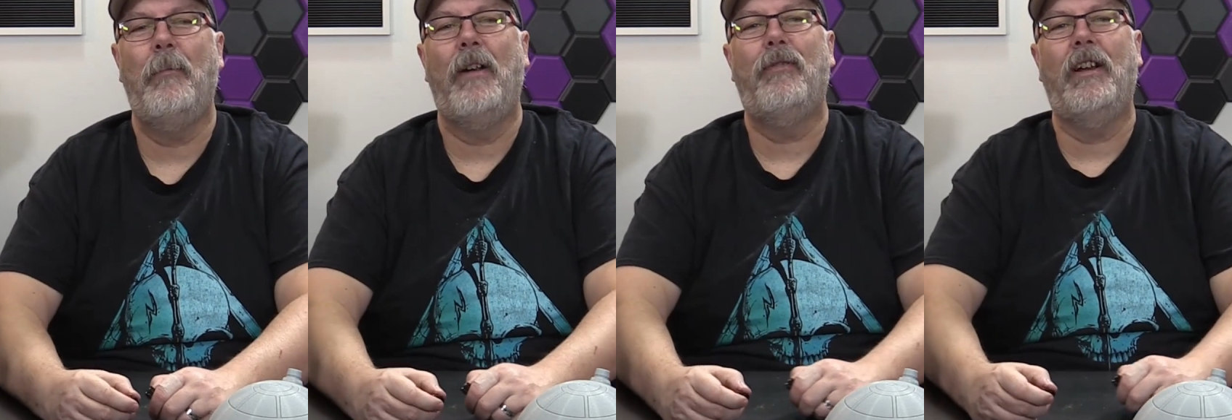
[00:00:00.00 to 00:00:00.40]

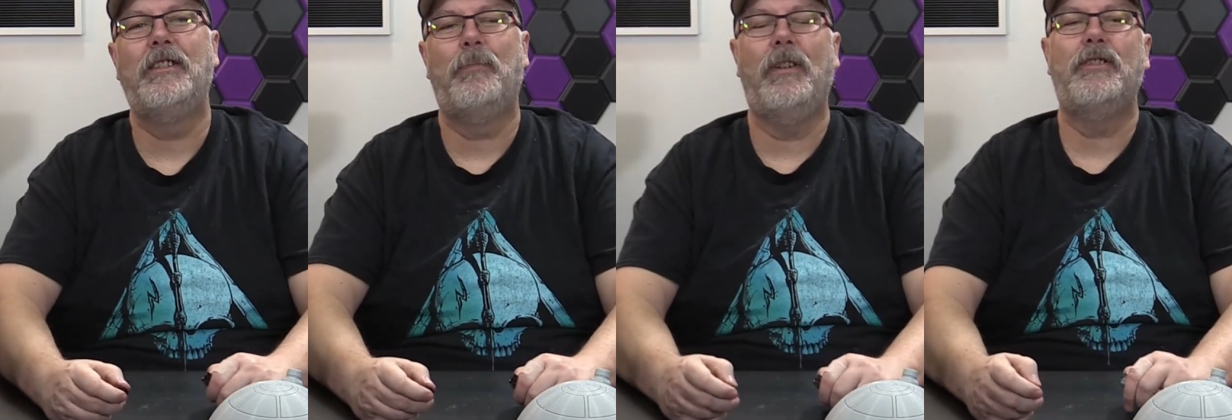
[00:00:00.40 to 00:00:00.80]
my
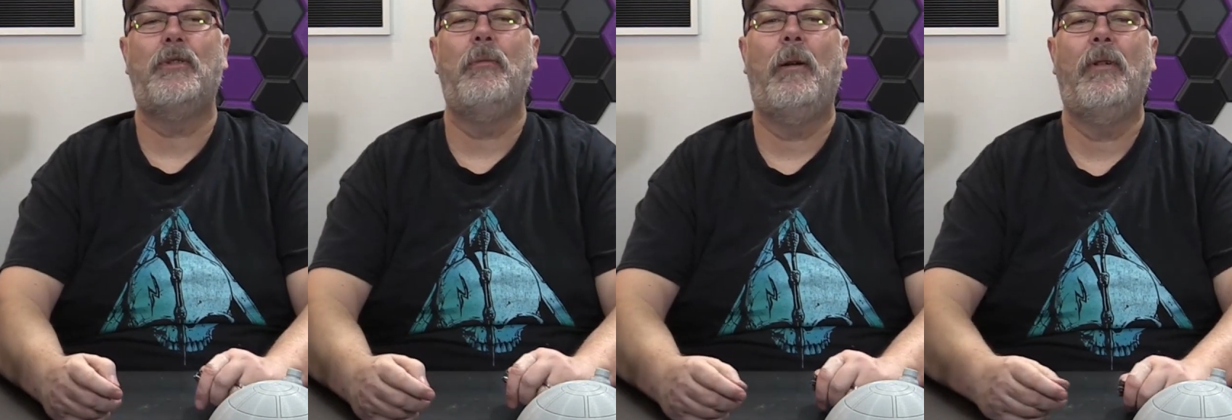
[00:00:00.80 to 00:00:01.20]
friends, please
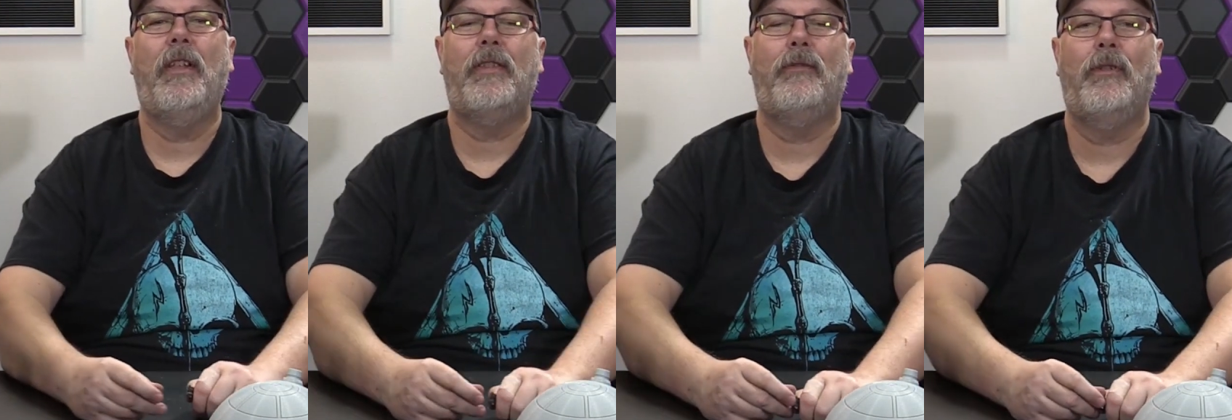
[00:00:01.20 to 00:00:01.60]
remember
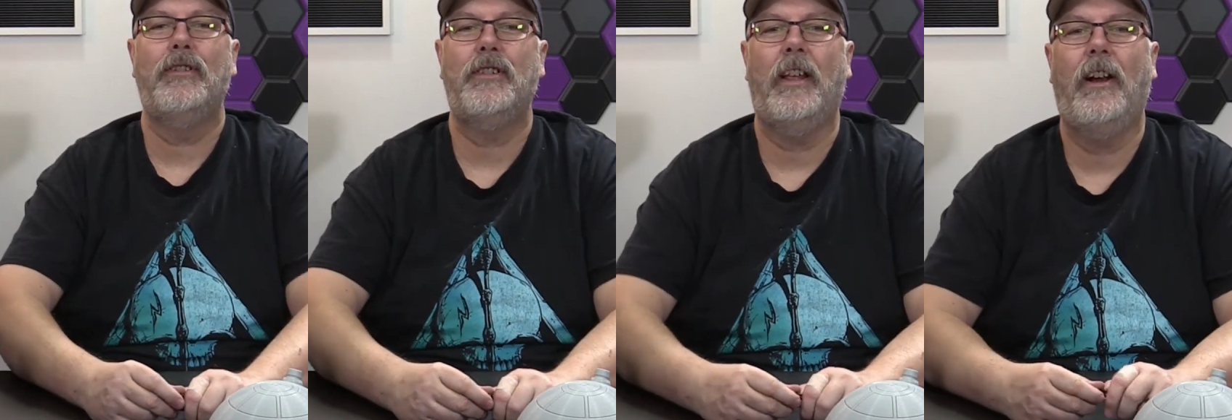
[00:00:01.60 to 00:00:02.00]
that the
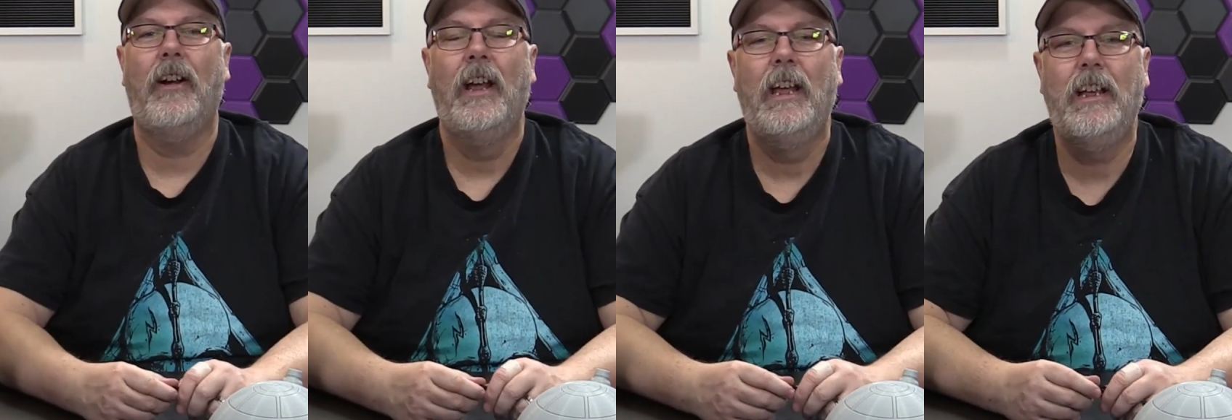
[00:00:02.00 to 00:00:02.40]
first
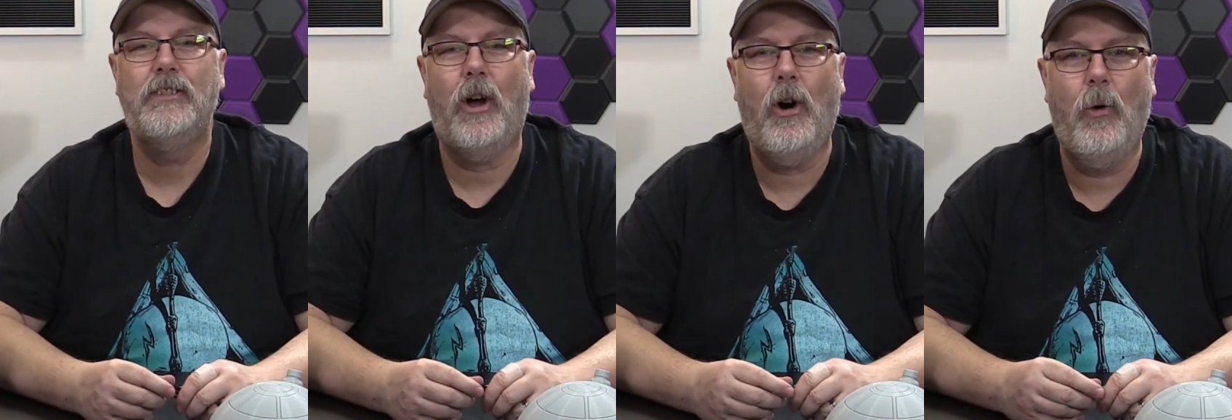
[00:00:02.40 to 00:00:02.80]
layer
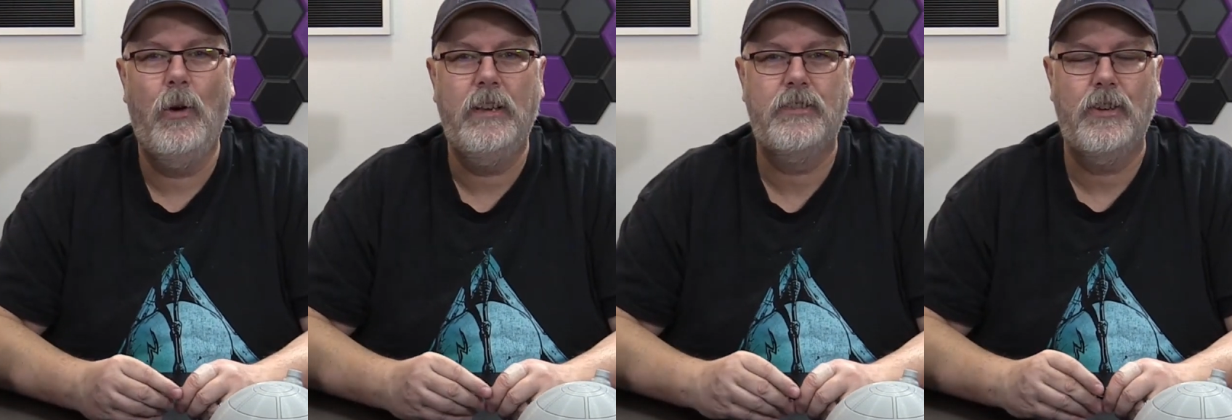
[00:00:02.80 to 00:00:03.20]
is
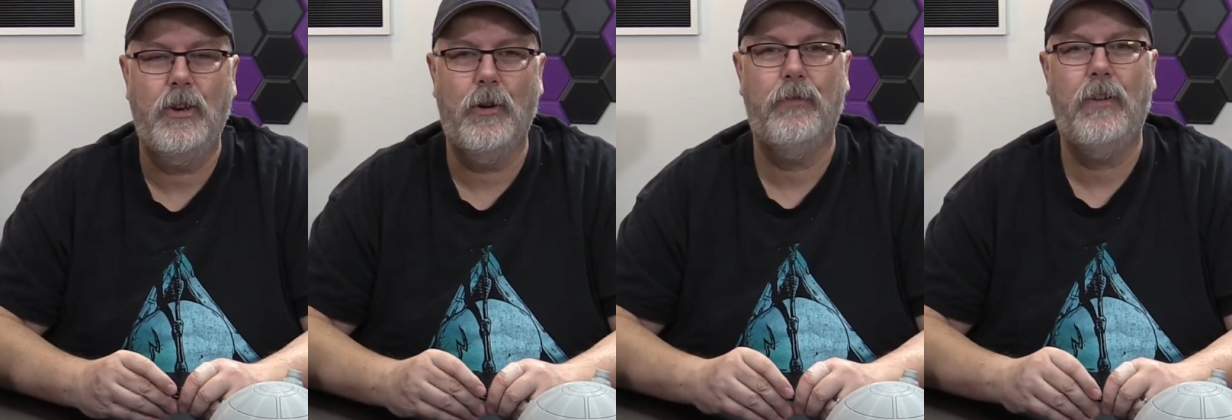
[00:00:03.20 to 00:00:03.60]
always
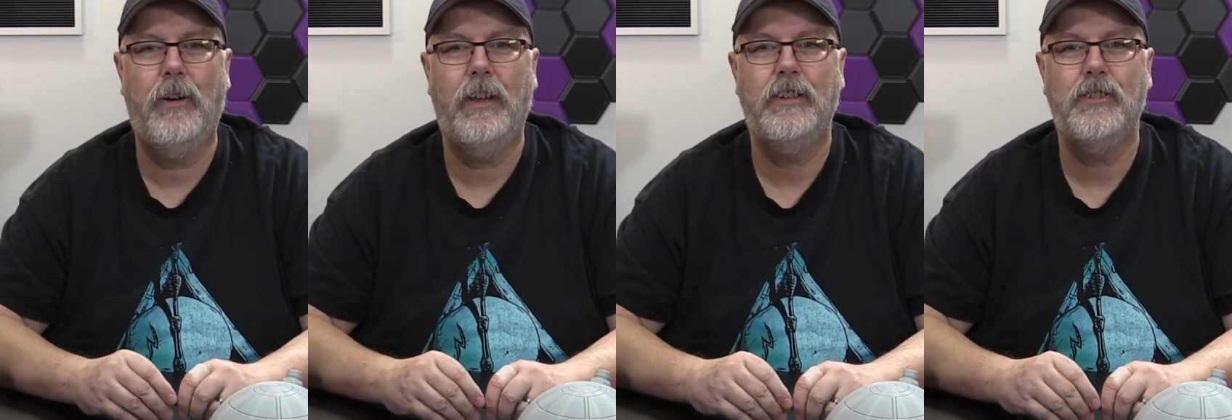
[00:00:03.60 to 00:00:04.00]
your
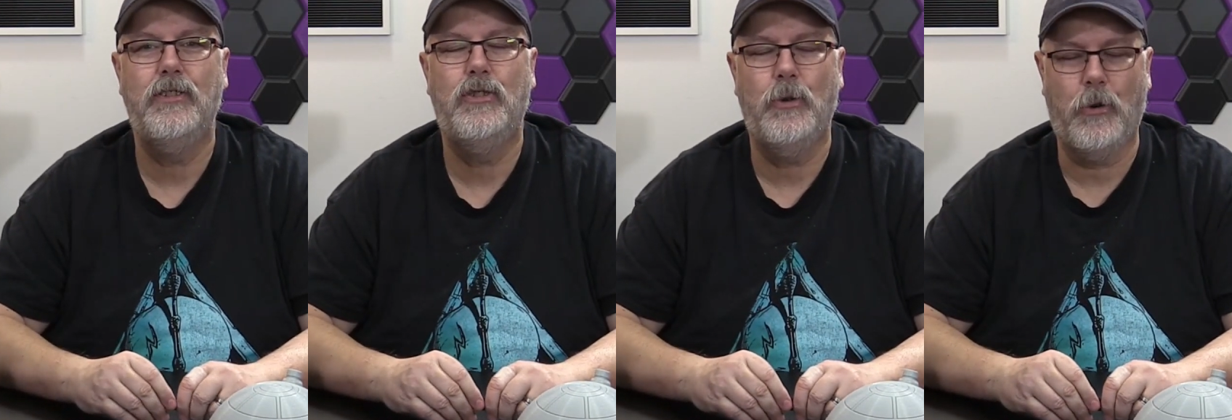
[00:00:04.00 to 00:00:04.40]
foundation
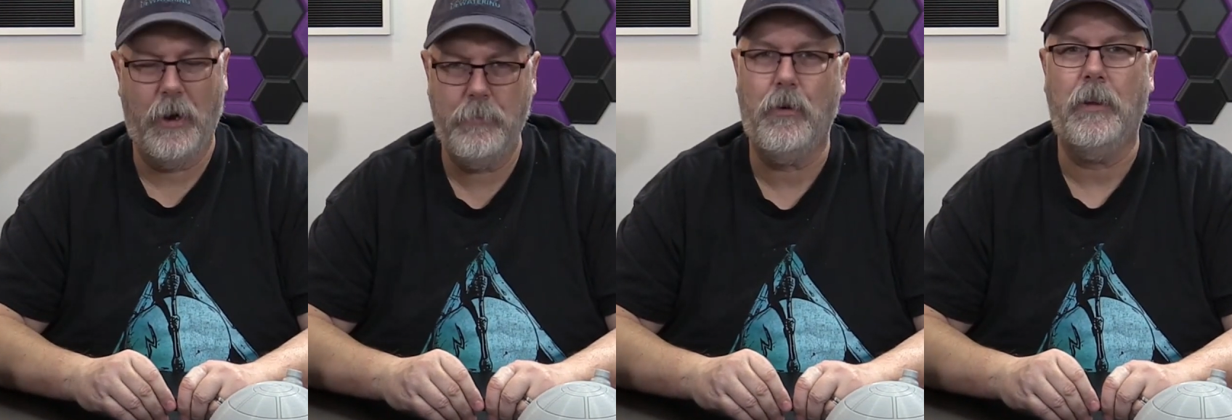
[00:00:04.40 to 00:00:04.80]
to a
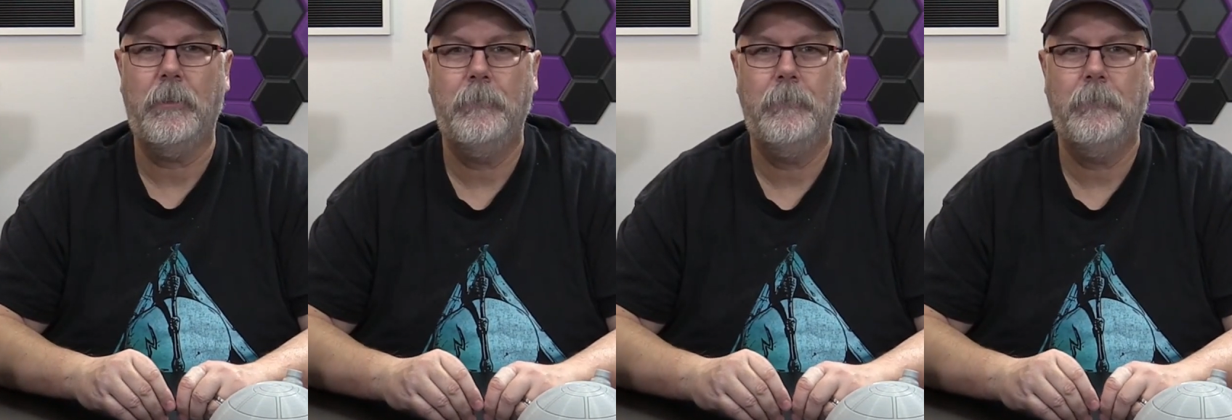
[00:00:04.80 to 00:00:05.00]
great print.